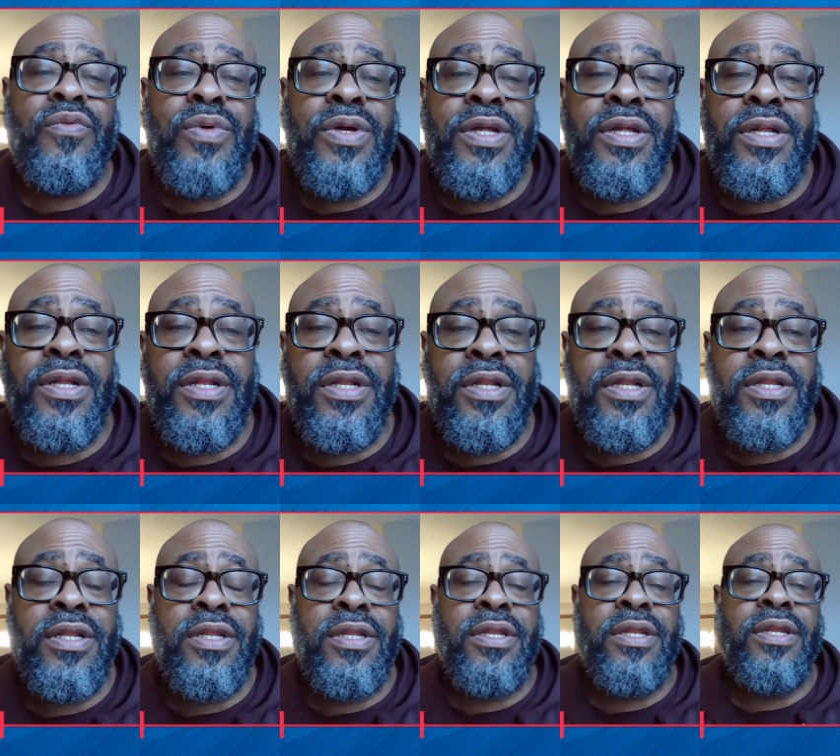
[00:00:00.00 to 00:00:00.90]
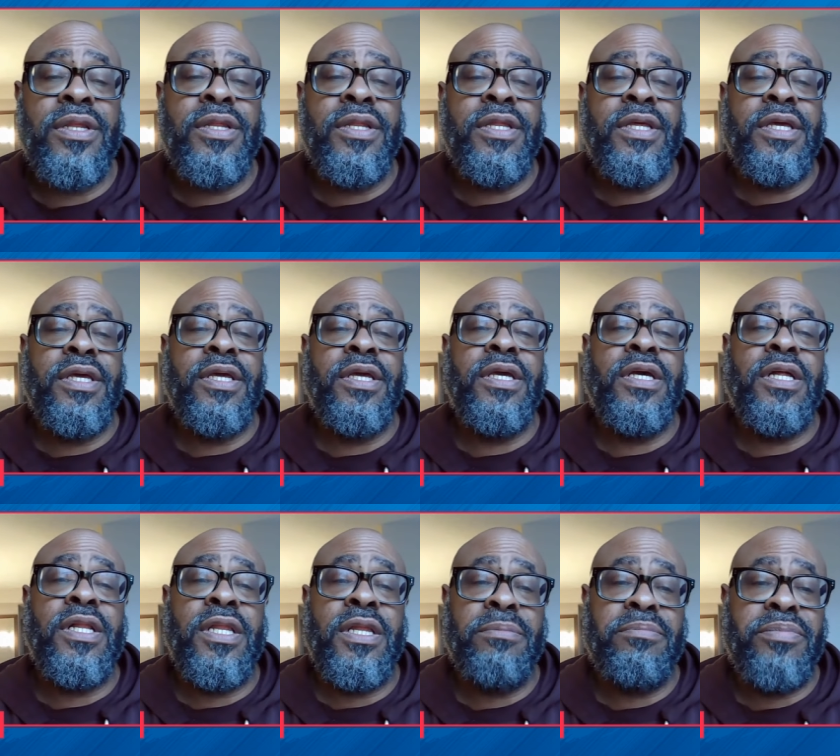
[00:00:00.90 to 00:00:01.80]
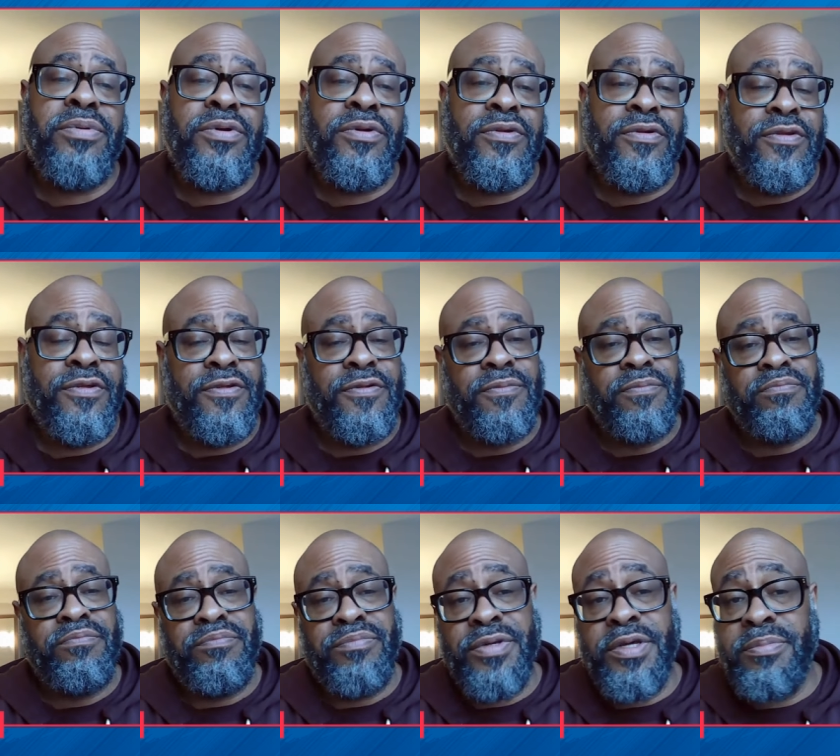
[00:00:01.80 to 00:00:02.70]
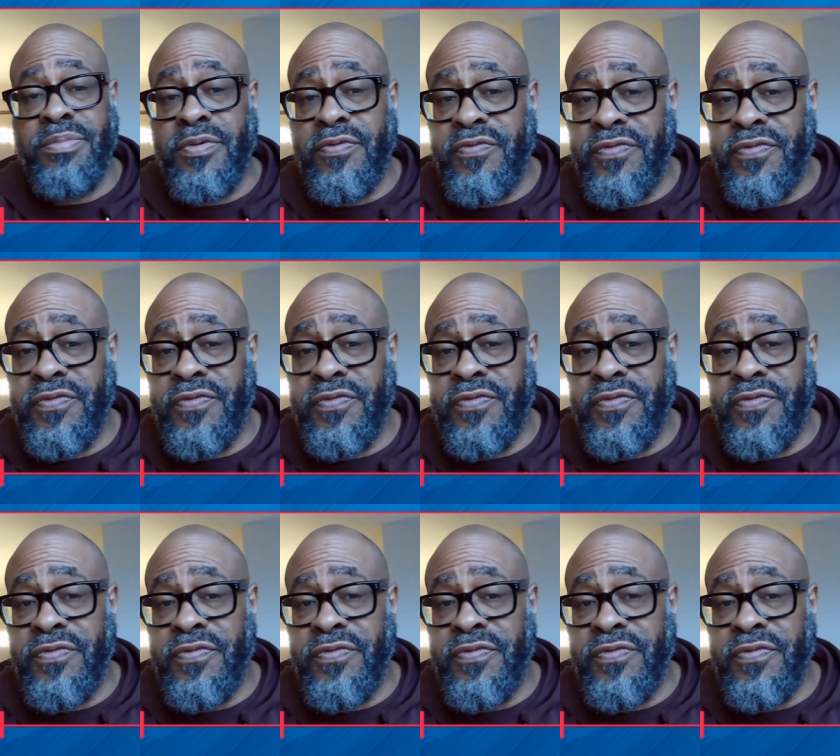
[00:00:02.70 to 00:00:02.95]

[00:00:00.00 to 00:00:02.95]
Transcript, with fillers: with the Clippers, people